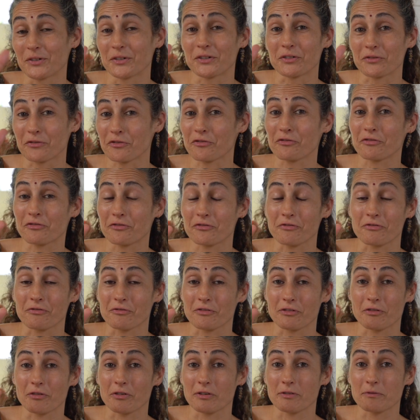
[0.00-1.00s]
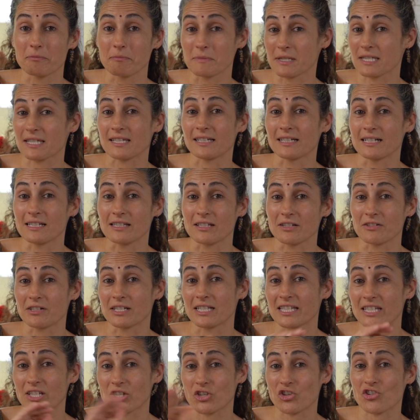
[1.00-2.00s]
of masala.
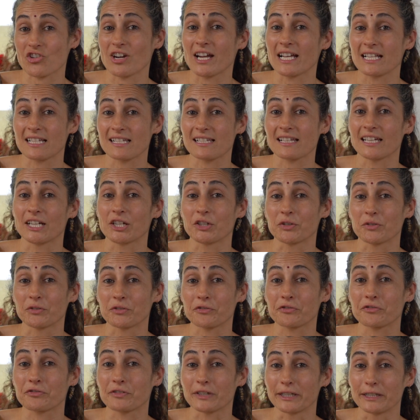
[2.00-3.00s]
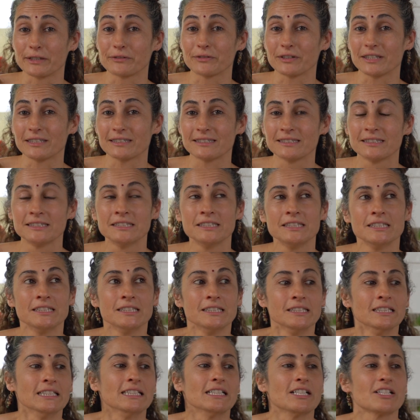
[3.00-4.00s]
It's a translator of flavour.
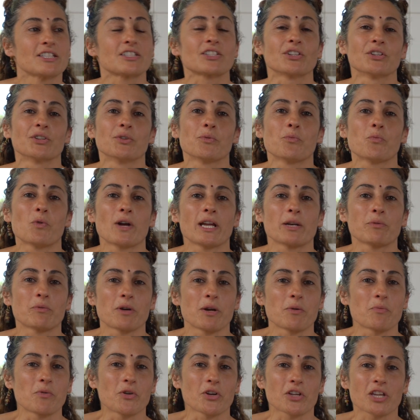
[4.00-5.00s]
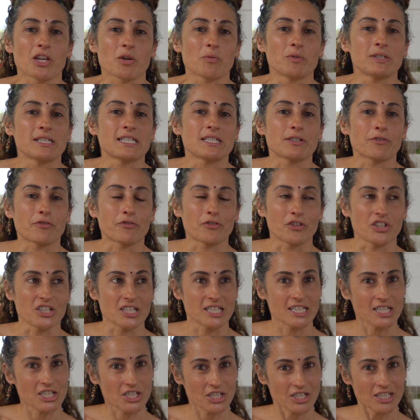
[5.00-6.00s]
So when we're working with different
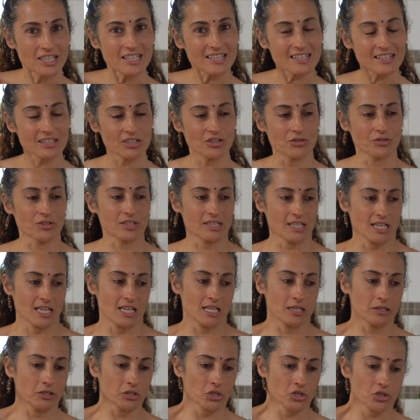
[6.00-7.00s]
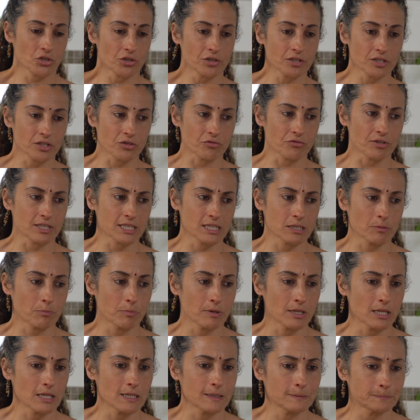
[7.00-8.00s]
dishes, you'll see in the chokta
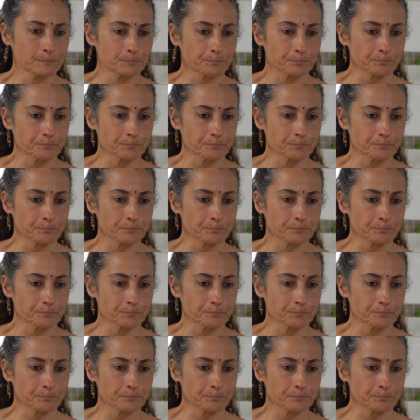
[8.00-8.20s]
recipe,